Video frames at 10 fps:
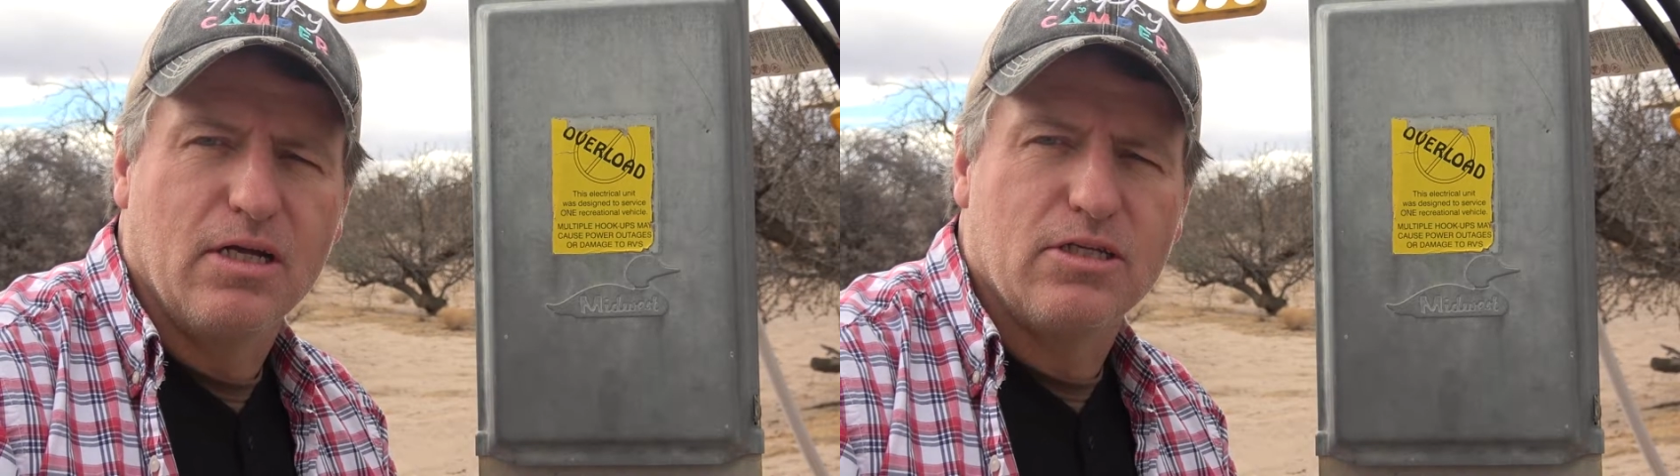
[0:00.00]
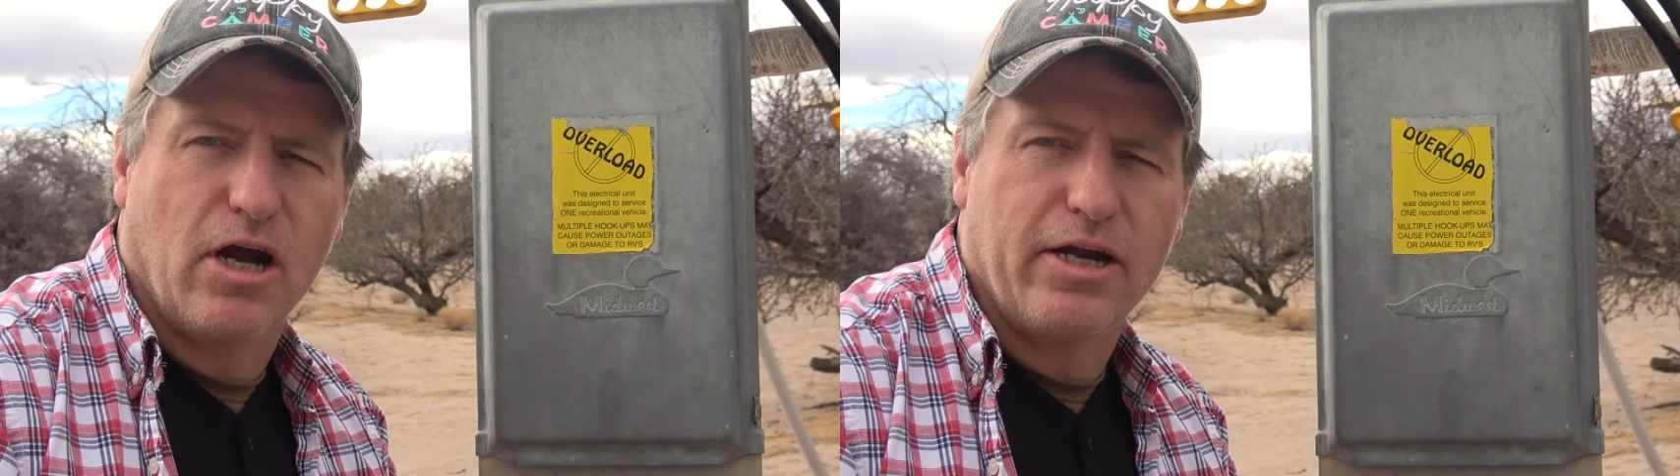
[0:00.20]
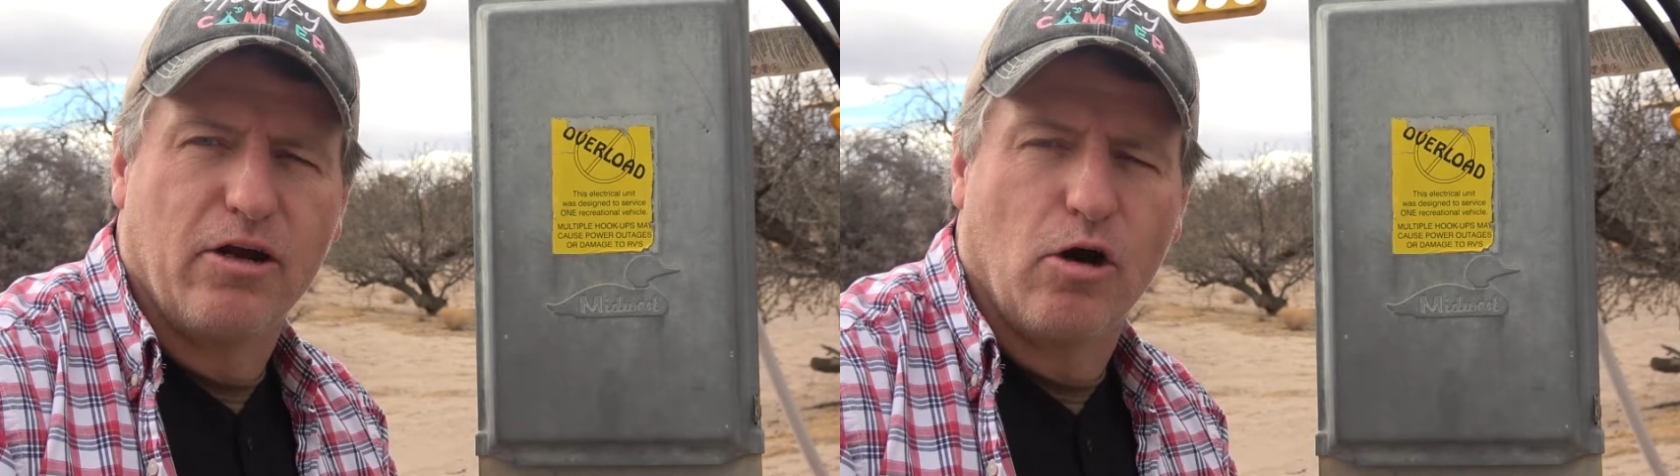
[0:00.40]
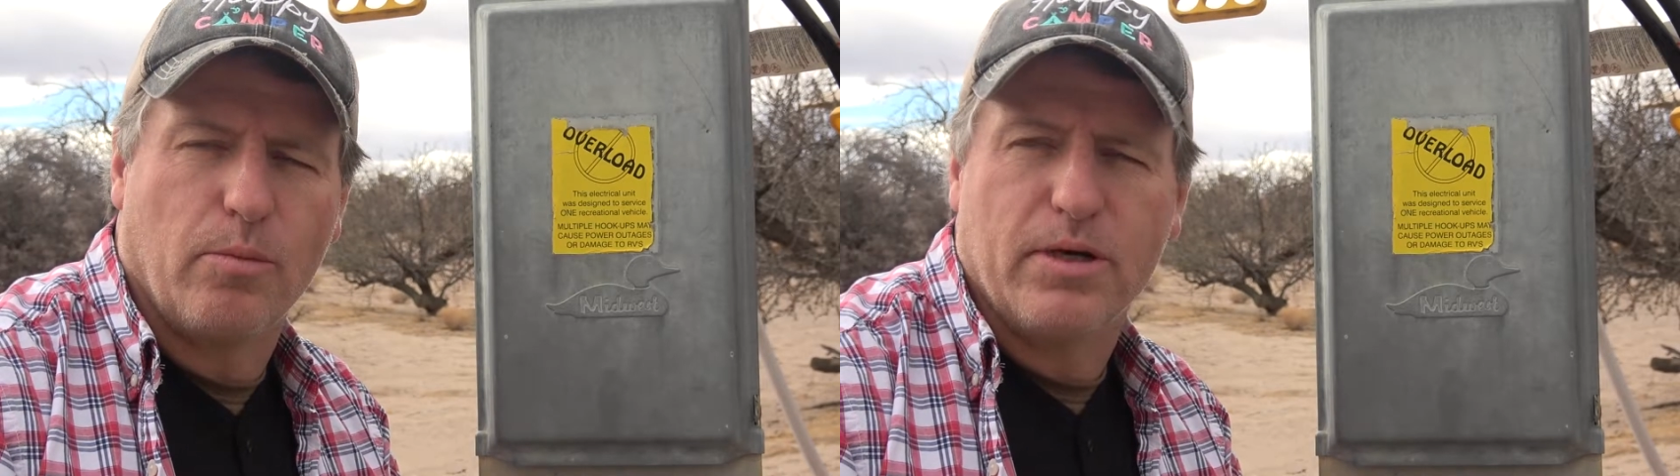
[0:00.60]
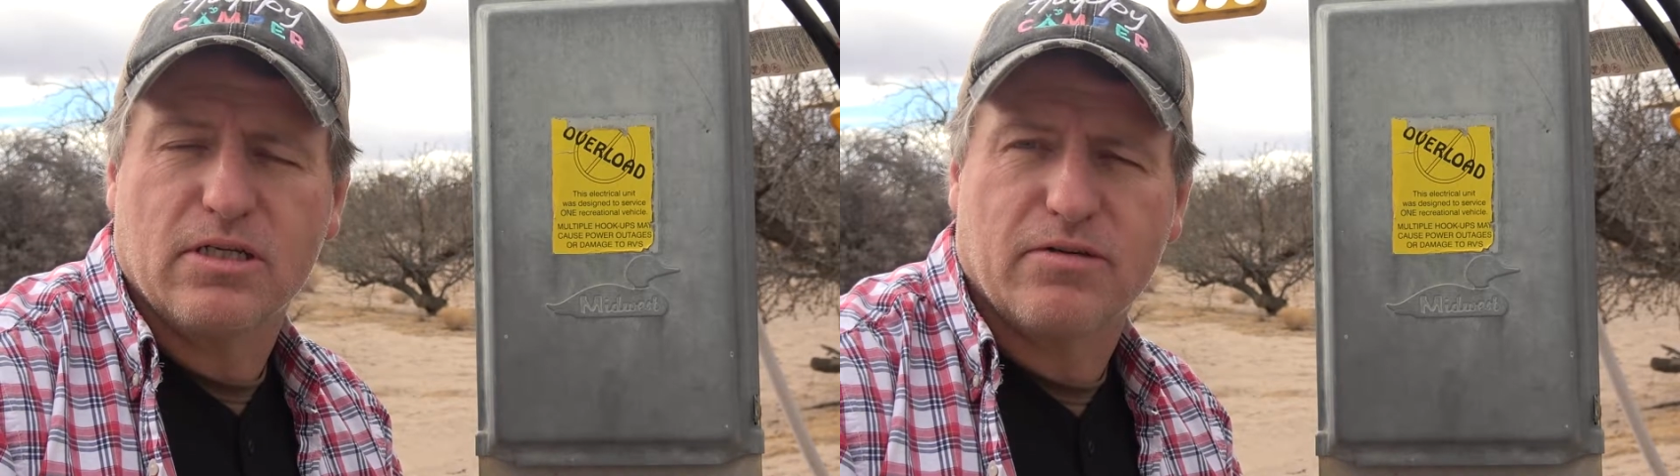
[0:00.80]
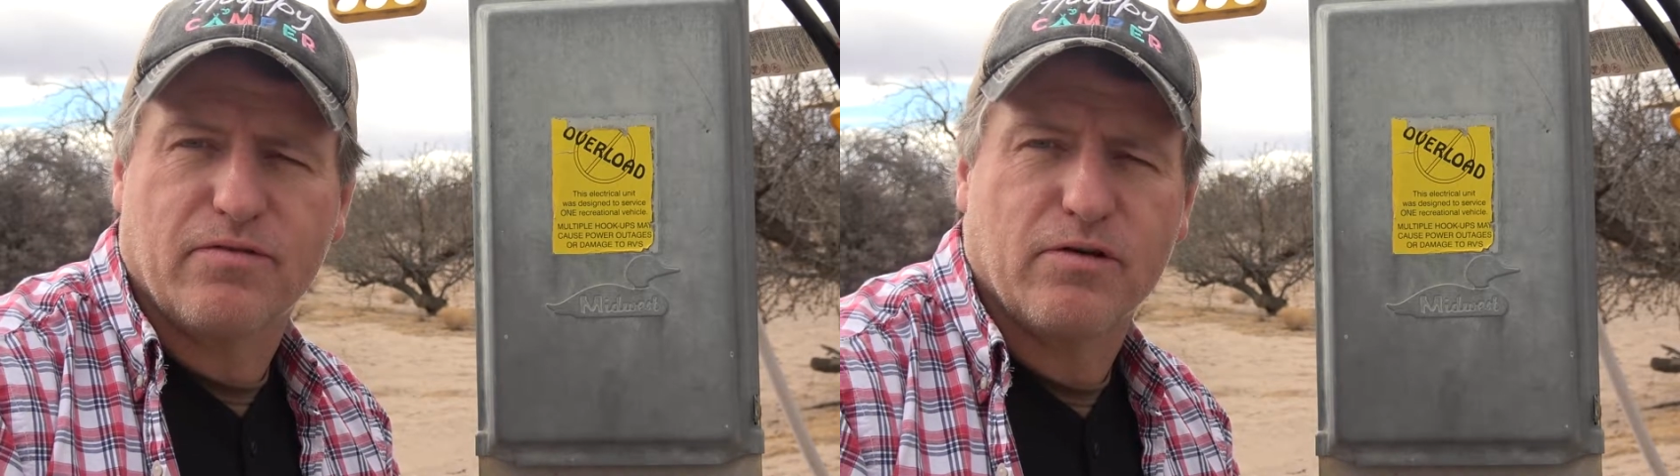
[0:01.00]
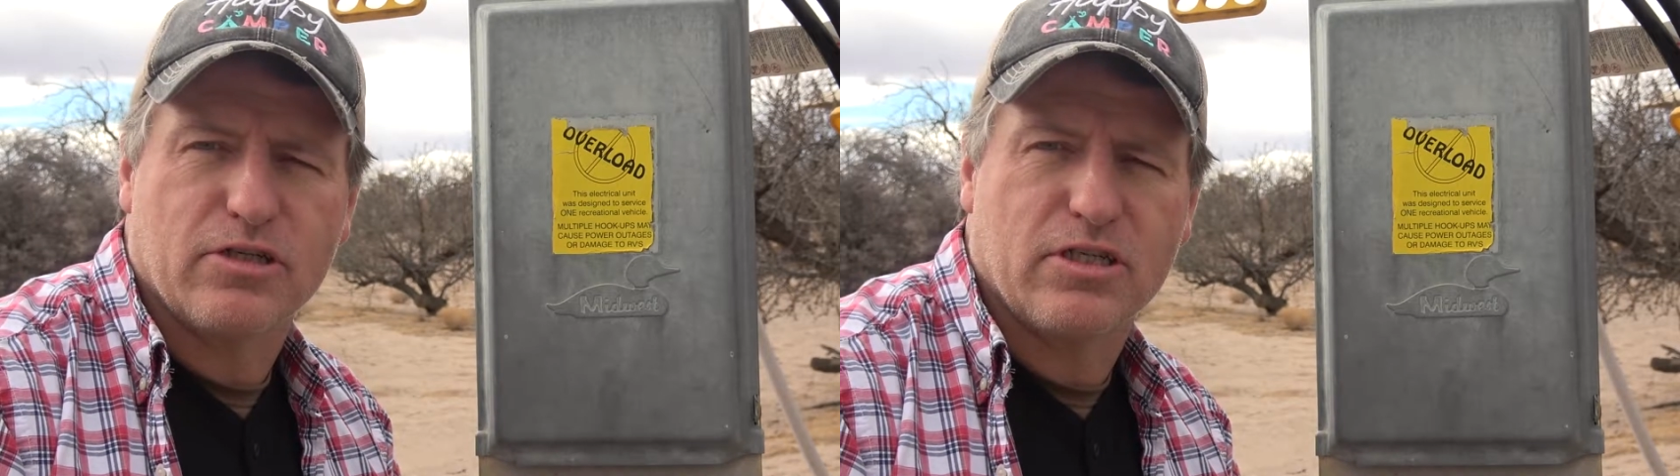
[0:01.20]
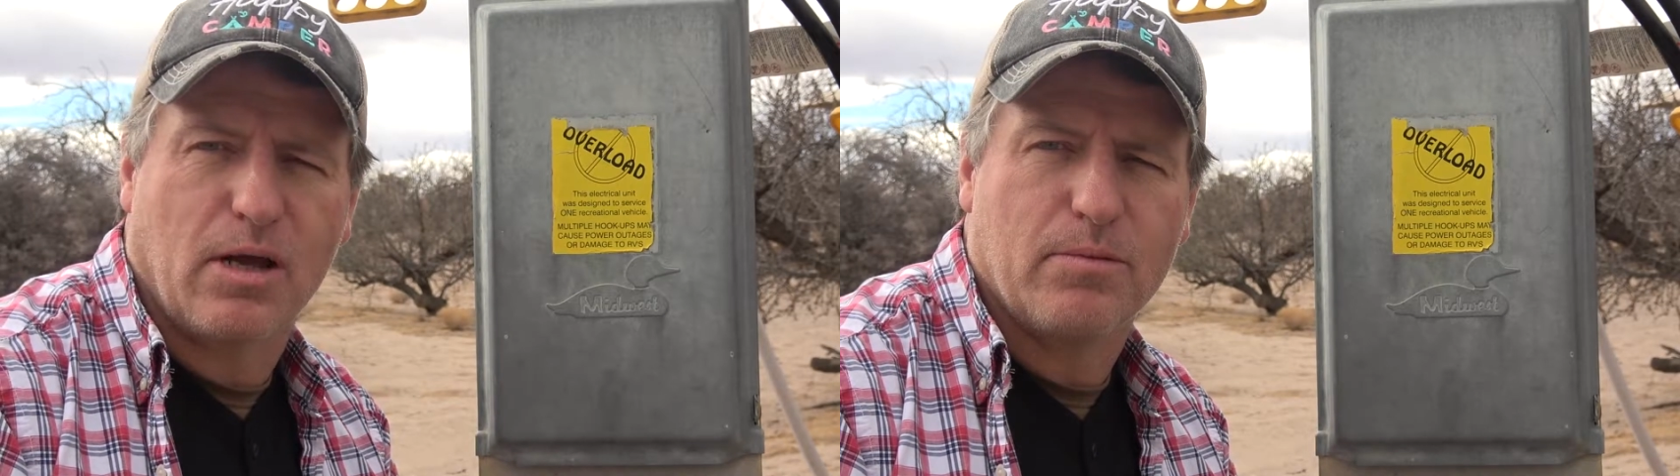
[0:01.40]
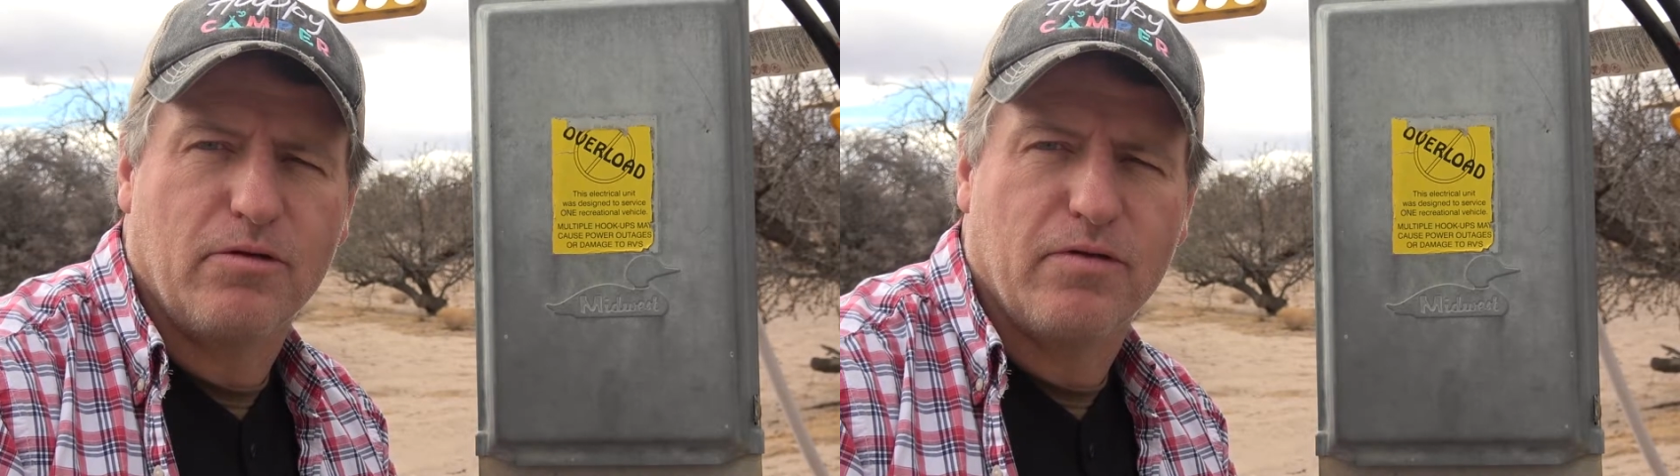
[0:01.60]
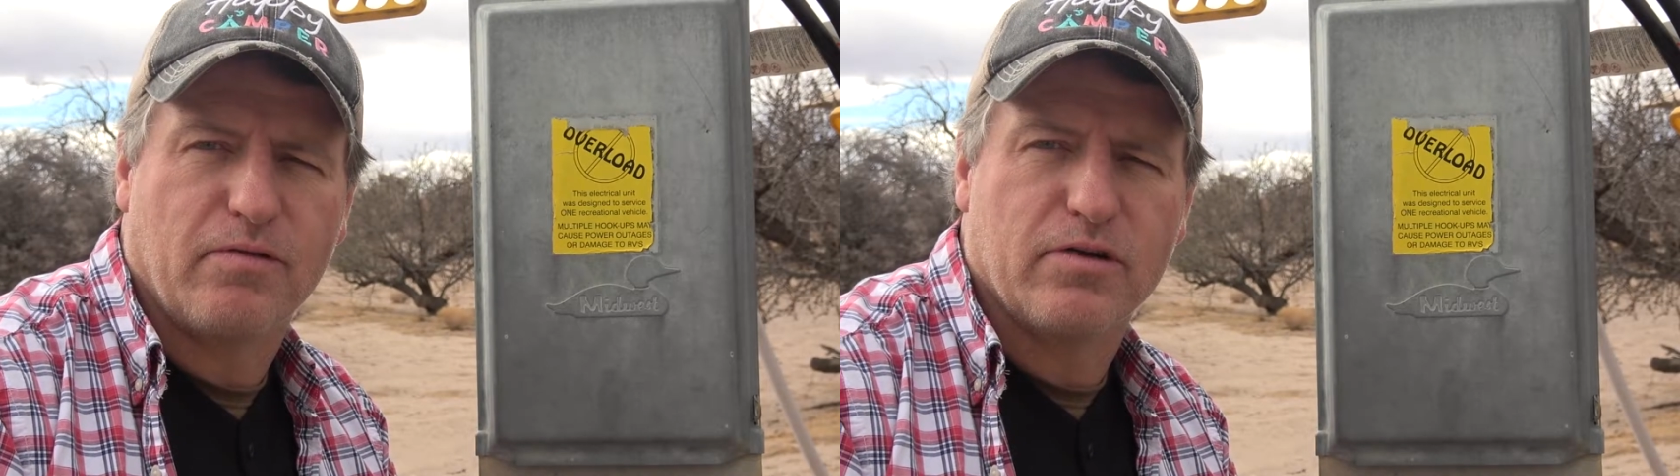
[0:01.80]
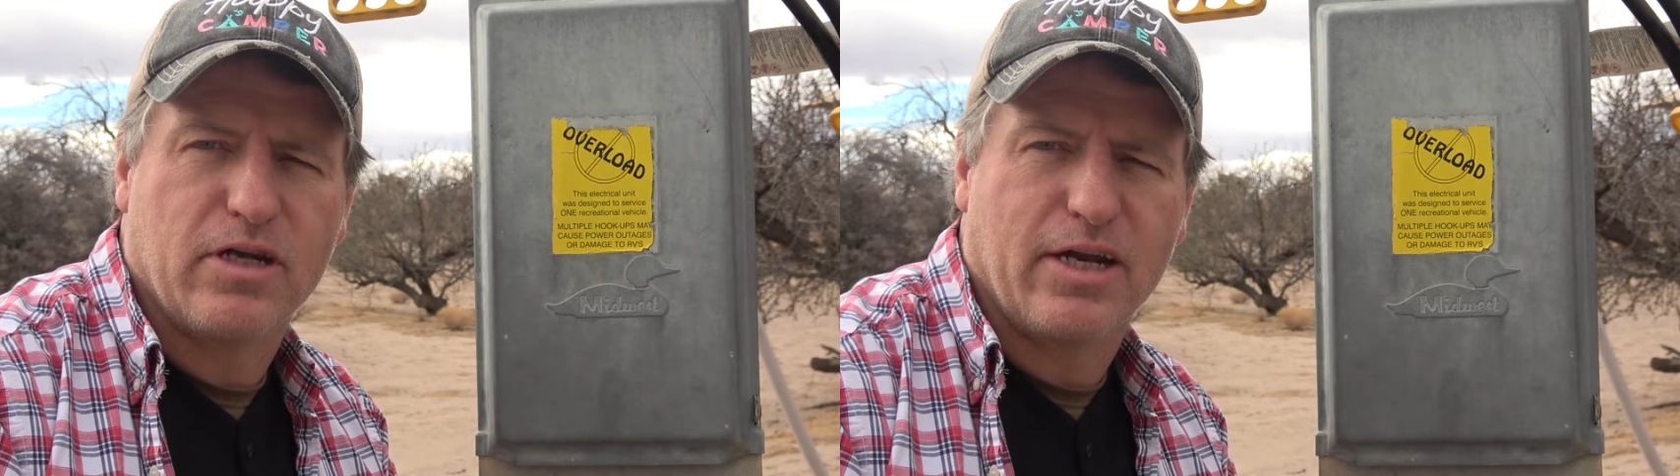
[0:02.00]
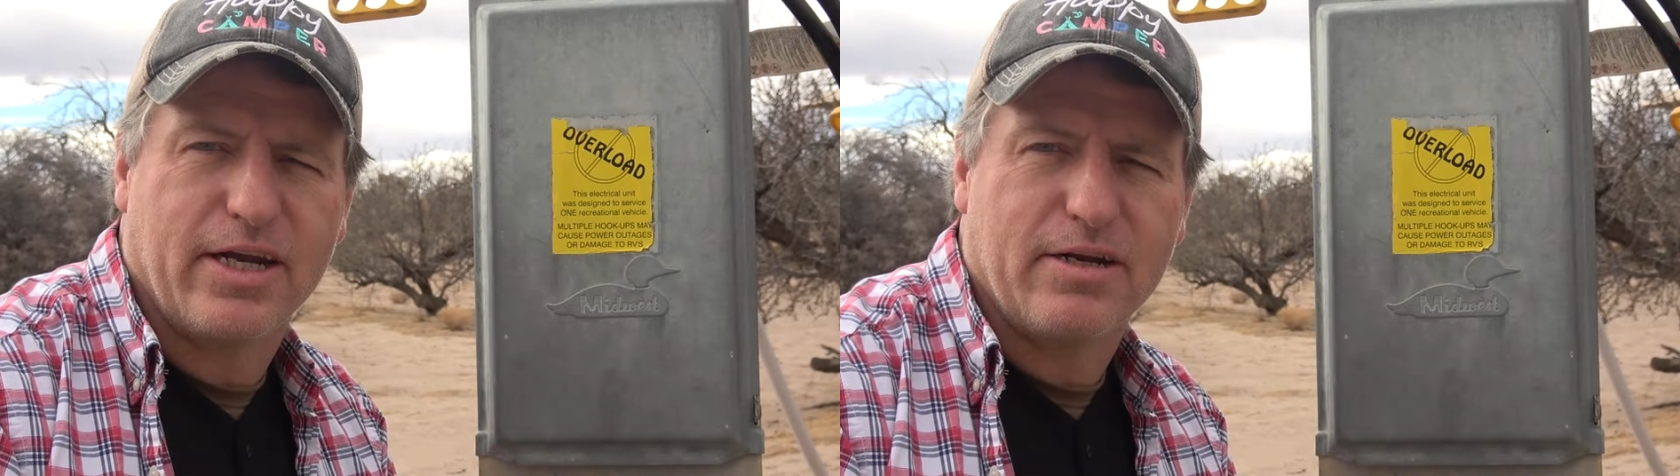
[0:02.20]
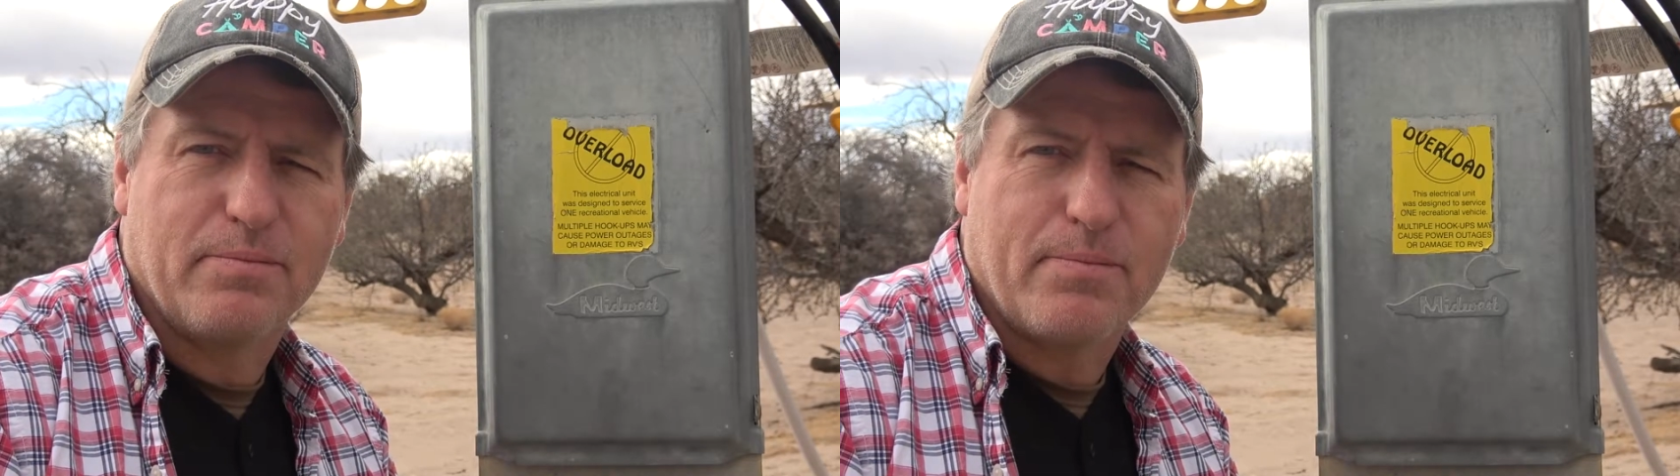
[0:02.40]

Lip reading: tiny home and it's the first time you've ever done it.